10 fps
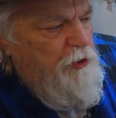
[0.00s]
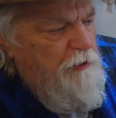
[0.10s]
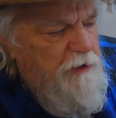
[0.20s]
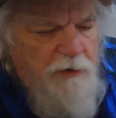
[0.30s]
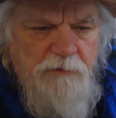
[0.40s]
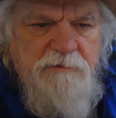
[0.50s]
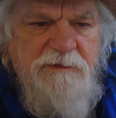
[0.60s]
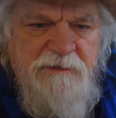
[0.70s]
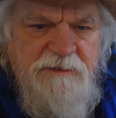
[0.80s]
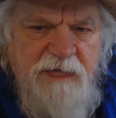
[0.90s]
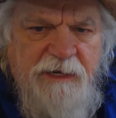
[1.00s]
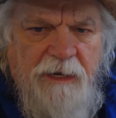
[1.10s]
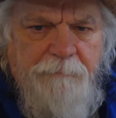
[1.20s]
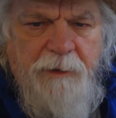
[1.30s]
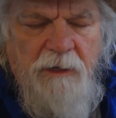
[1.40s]
you can use this
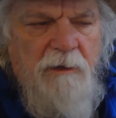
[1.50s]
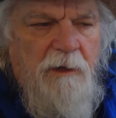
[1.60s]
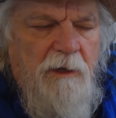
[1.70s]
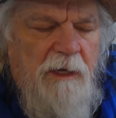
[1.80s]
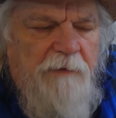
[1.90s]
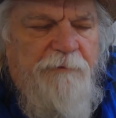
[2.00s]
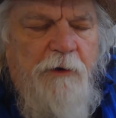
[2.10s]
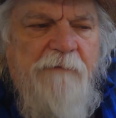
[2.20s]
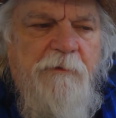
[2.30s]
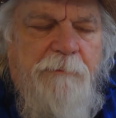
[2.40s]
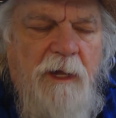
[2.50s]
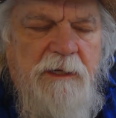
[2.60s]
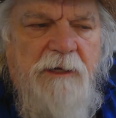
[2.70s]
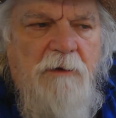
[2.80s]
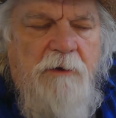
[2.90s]
setup if you have a
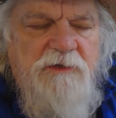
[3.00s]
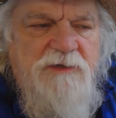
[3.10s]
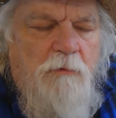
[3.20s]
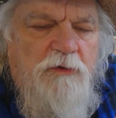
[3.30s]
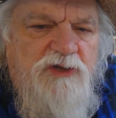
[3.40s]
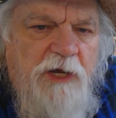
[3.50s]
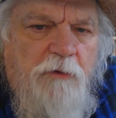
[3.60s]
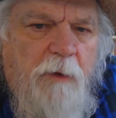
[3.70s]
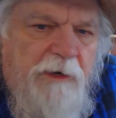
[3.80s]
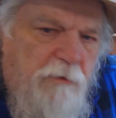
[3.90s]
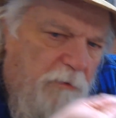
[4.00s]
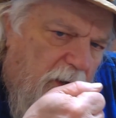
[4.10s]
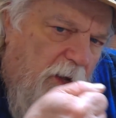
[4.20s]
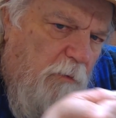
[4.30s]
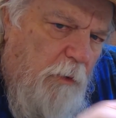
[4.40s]
plug-in on a solar generator
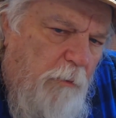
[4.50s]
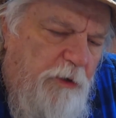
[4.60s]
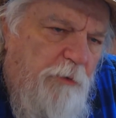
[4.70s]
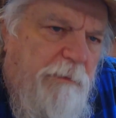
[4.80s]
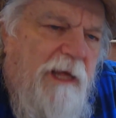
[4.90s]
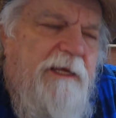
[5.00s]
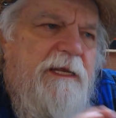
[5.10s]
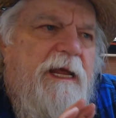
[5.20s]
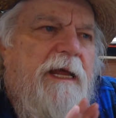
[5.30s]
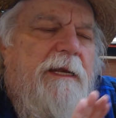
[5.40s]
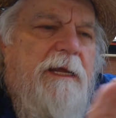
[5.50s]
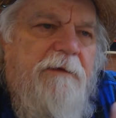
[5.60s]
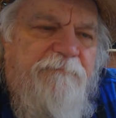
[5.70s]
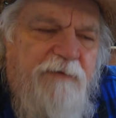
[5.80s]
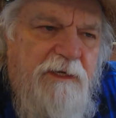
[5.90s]
where when you plug it in,
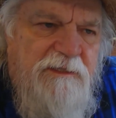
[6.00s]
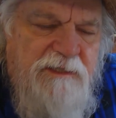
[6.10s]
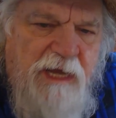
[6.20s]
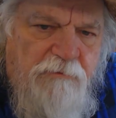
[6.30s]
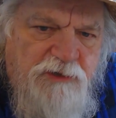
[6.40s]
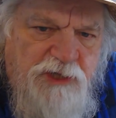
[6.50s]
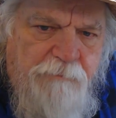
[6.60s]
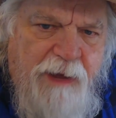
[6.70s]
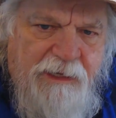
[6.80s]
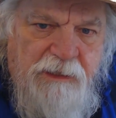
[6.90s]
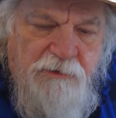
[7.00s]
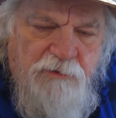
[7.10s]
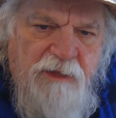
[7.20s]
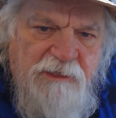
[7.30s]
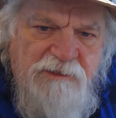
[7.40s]
it feeds the energy back
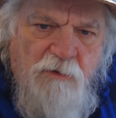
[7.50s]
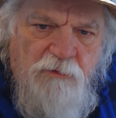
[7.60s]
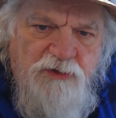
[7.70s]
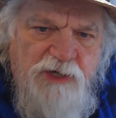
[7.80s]
into that solar